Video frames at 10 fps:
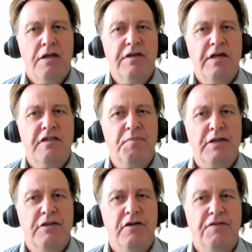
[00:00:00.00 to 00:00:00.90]
Since
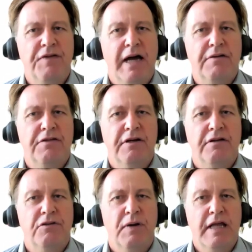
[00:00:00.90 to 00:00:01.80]

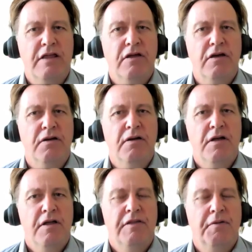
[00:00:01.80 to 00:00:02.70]
mid-2022,
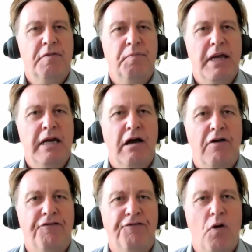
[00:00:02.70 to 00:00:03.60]
there has been
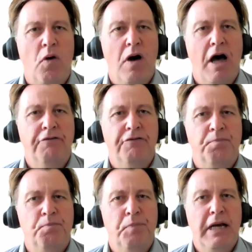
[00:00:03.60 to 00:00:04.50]
a
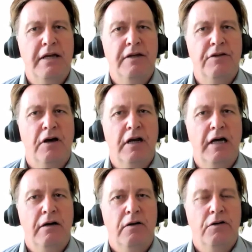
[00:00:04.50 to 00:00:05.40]
$400 billion,
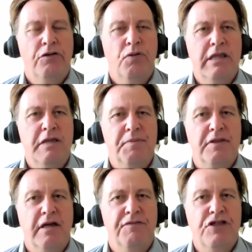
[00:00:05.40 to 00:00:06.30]
or
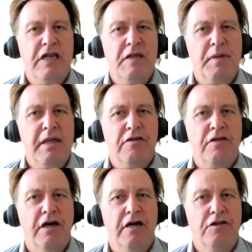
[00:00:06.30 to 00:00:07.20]
20% of GDP
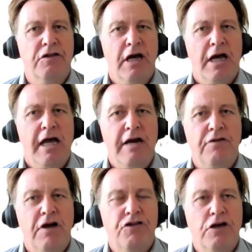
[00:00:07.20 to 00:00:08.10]
surge
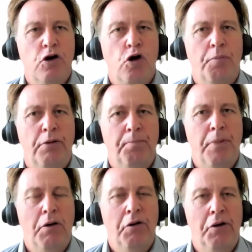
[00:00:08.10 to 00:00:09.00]
in Russian corporate
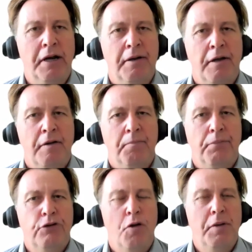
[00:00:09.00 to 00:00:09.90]
borrowing,
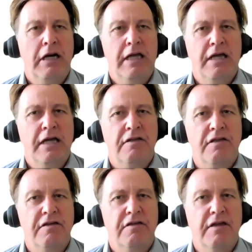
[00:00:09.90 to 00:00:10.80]
predominantly
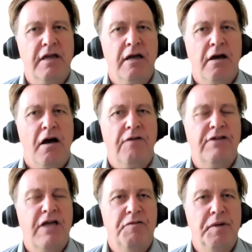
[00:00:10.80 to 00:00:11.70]
consisting
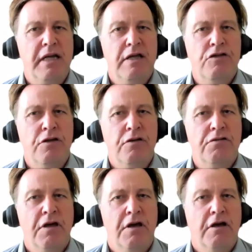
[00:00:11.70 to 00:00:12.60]
of
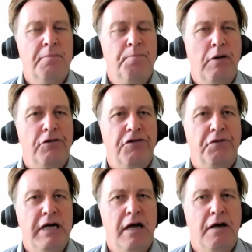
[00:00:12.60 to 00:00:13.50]
government-induced
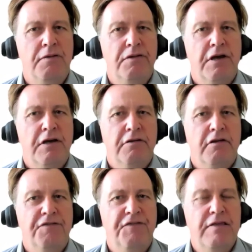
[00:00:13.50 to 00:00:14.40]
compulsory loans
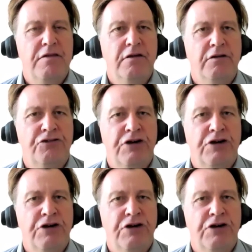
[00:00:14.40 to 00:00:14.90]
to defense